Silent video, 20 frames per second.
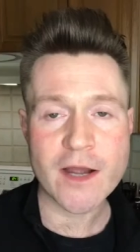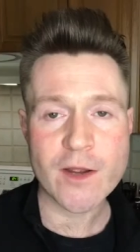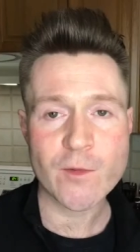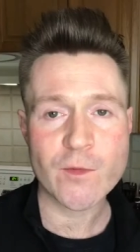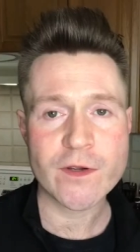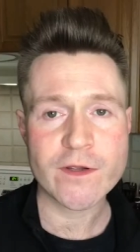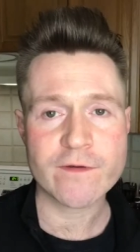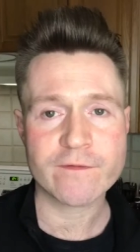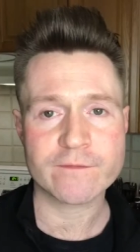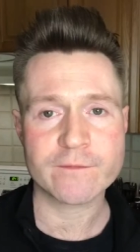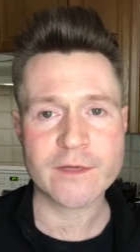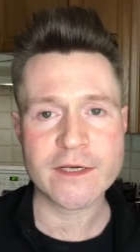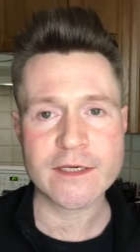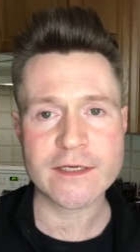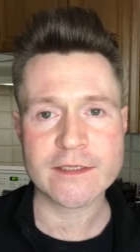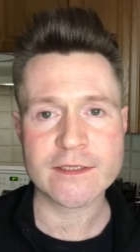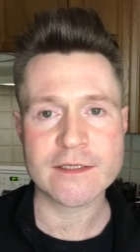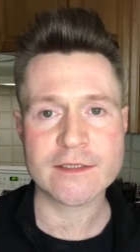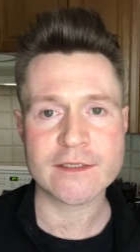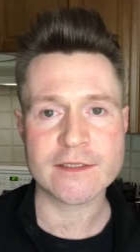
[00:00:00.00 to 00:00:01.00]
way of
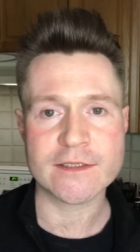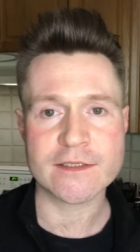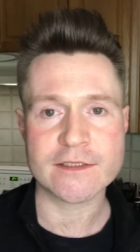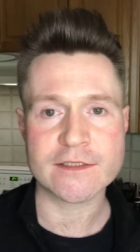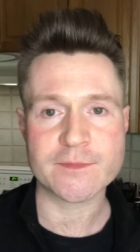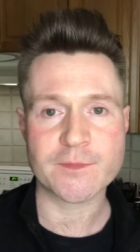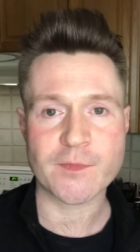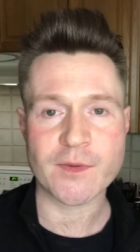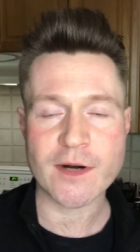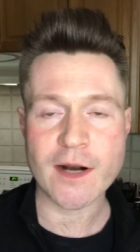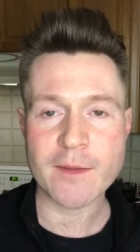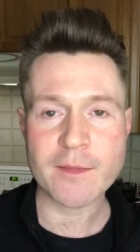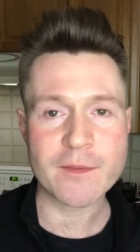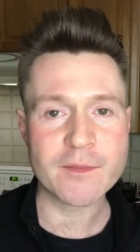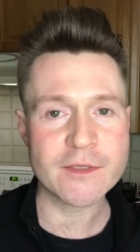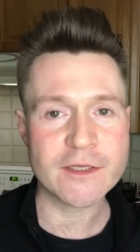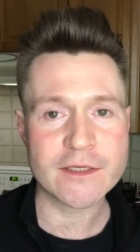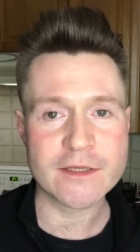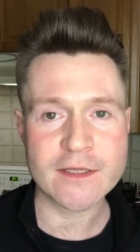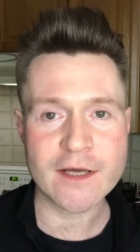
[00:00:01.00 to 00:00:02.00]
making it is
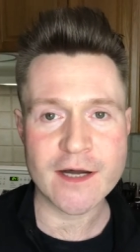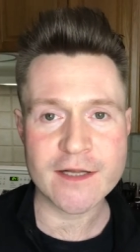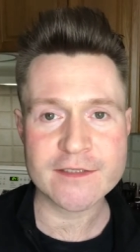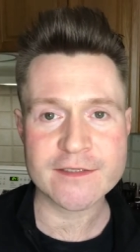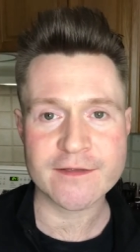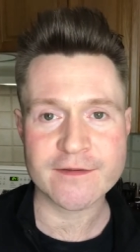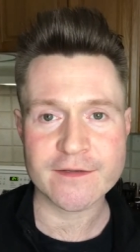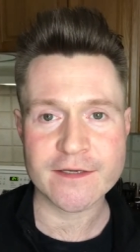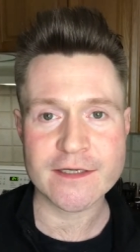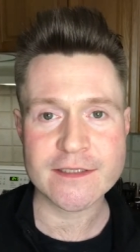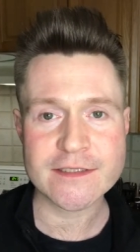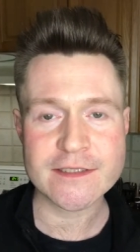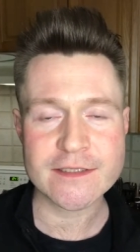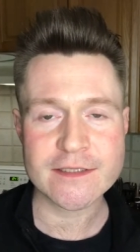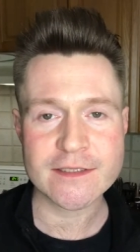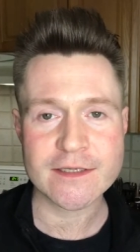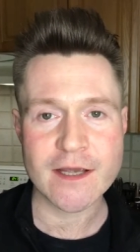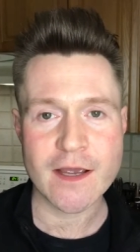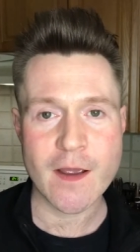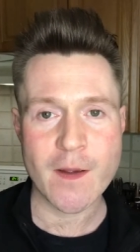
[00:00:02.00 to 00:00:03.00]
probably not authentic,
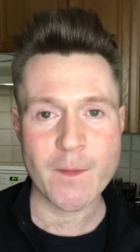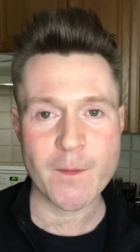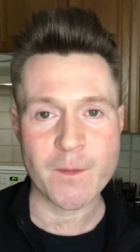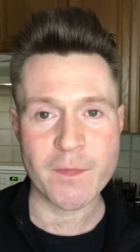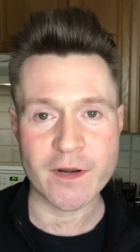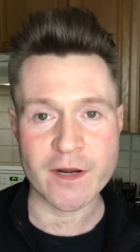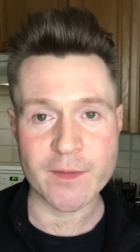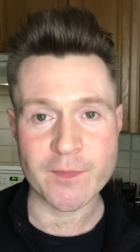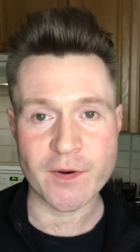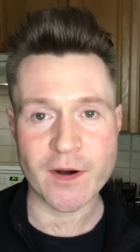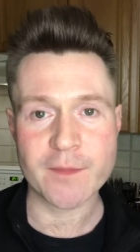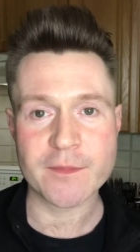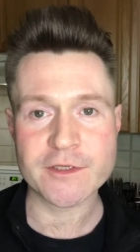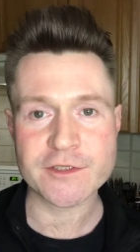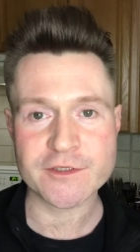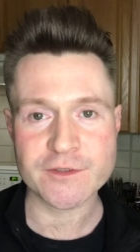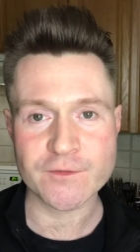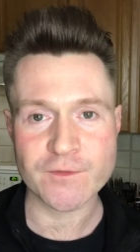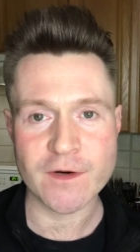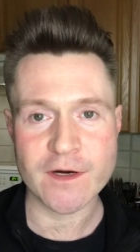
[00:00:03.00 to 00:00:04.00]
but I
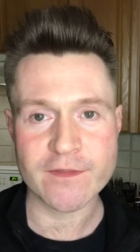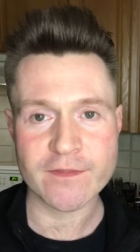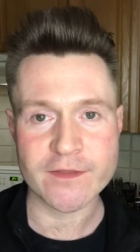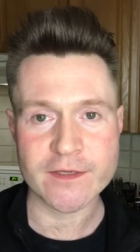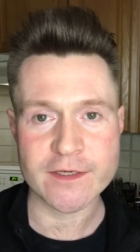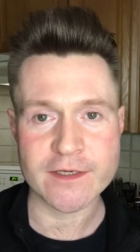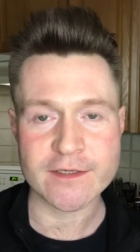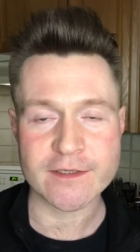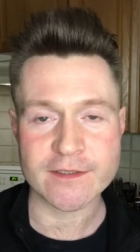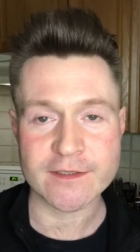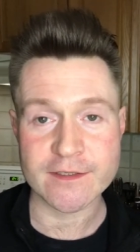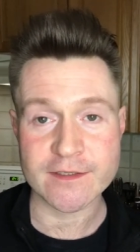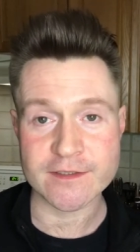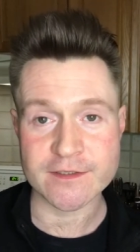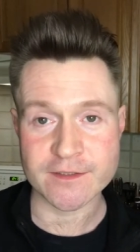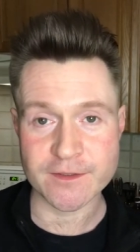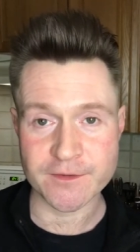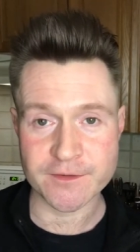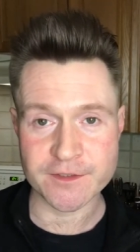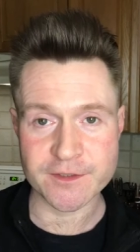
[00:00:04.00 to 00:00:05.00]
promise you one thing, it's
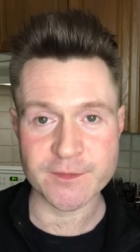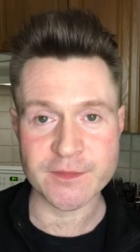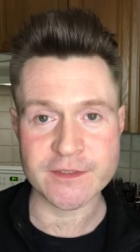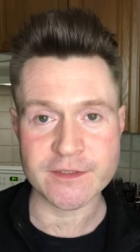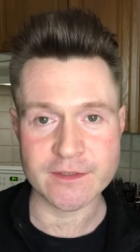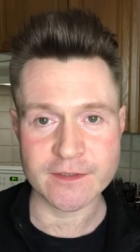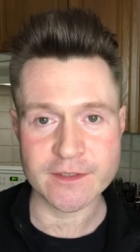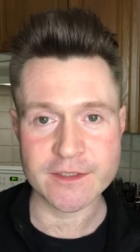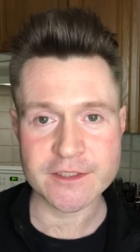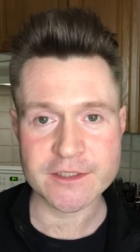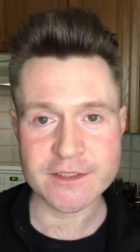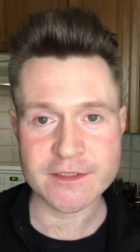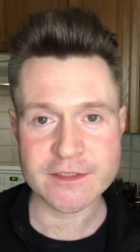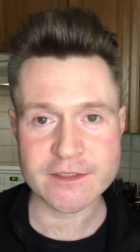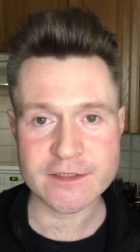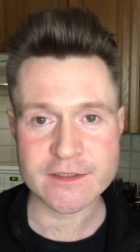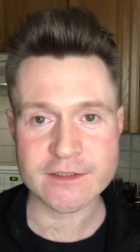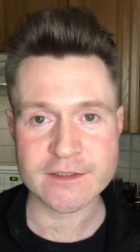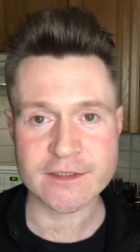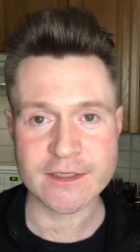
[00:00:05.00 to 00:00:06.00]
going to be
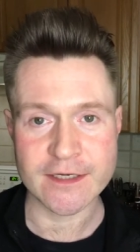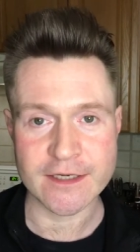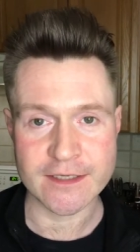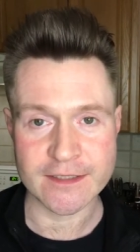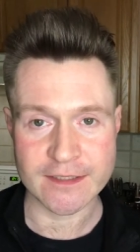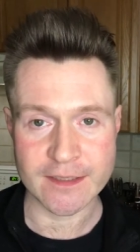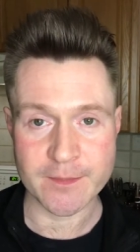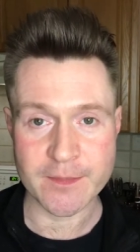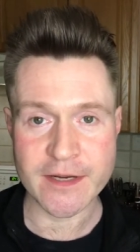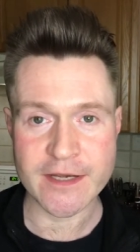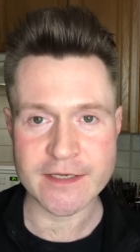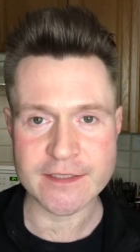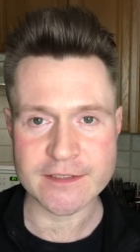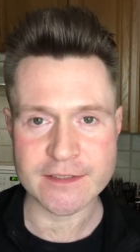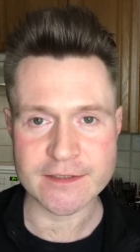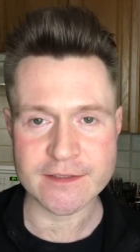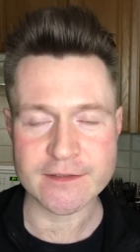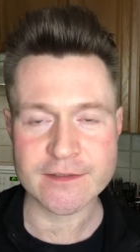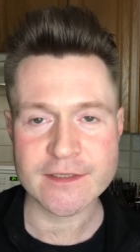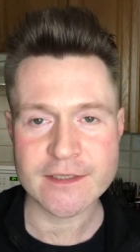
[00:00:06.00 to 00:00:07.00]
delicious and amazing.
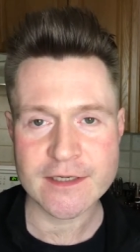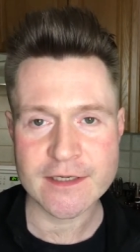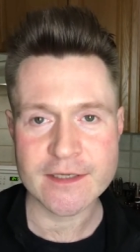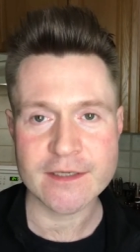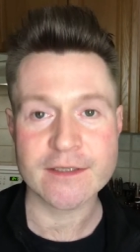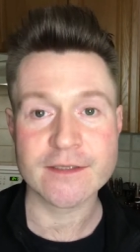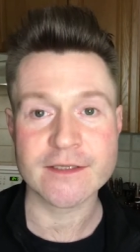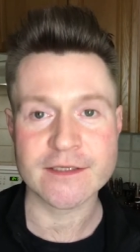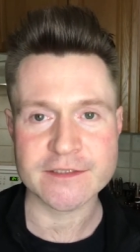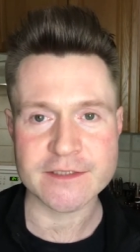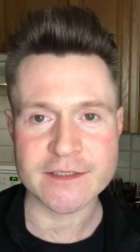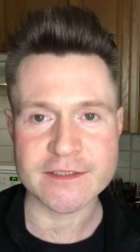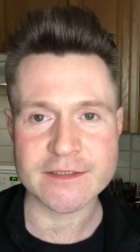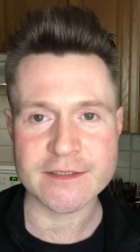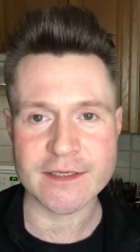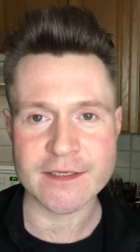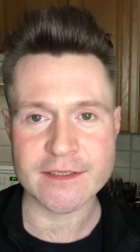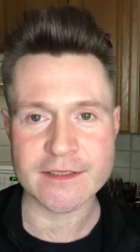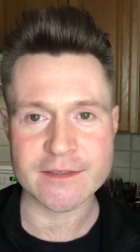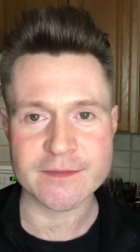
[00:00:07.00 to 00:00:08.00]
Let's get
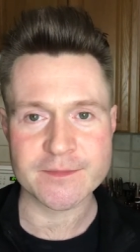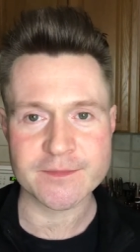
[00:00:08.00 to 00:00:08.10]
started.